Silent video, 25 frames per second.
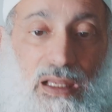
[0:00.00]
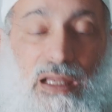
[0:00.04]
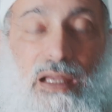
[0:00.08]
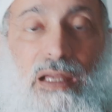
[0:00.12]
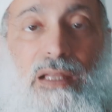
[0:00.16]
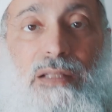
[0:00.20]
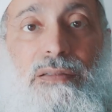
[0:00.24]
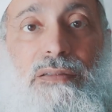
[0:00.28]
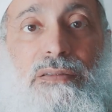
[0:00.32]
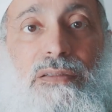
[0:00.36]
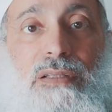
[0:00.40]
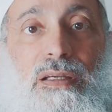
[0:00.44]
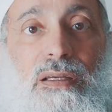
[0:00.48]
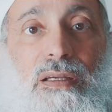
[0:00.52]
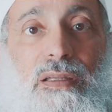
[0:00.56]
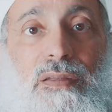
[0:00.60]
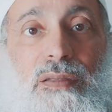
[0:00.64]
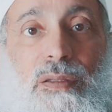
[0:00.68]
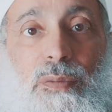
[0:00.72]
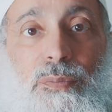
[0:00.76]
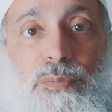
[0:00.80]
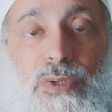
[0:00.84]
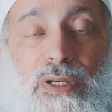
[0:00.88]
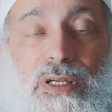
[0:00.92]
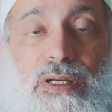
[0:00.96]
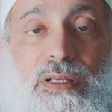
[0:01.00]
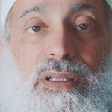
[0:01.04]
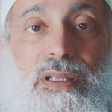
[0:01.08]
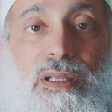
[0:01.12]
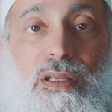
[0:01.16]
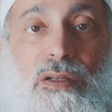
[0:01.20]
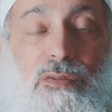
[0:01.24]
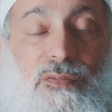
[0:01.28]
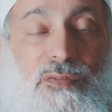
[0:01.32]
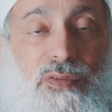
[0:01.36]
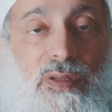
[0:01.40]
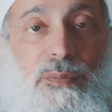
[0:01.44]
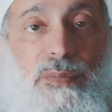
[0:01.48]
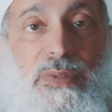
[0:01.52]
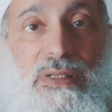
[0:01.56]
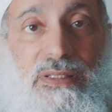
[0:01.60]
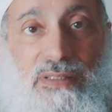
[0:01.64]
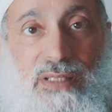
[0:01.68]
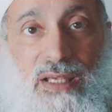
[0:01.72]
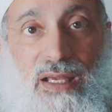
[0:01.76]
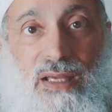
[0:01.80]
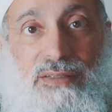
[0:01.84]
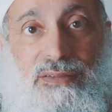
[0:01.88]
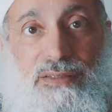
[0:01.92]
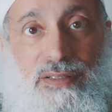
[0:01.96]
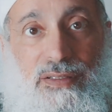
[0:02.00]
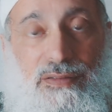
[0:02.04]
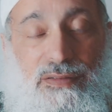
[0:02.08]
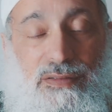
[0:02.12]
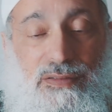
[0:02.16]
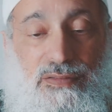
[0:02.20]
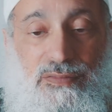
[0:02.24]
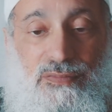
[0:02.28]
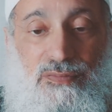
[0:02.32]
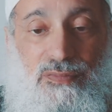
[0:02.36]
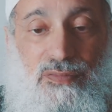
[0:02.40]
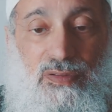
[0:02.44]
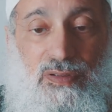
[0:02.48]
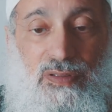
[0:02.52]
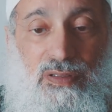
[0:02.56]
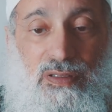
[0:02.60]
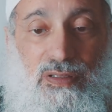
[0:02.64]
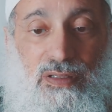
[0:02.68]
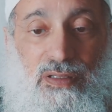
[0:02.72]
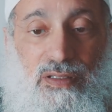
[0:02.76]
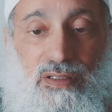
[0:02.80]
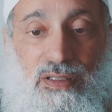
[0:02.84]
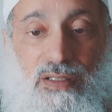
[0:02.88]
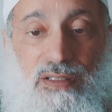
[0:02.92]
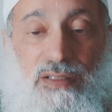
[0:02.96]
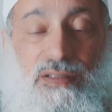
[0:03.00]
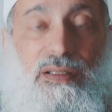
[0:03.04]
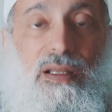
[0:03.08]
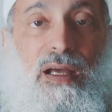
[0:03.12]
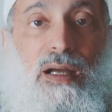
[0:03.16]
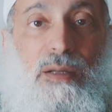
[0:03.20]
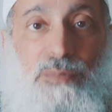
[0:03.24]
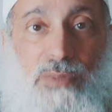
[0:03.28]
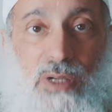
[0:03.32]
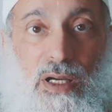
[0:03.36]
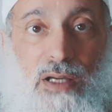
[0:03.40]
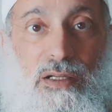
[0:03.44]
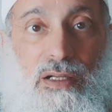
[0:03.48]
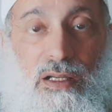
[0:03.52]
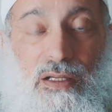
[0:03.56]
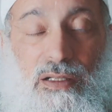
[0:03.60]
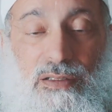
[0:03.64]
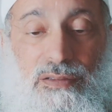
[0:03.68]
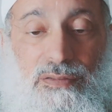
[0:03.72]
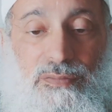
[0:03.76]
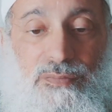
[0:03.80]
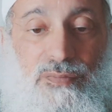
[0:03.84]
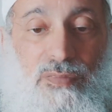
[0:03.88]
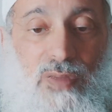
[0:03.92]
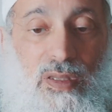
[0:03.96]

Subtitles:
and the burning of the Masjid in Amhara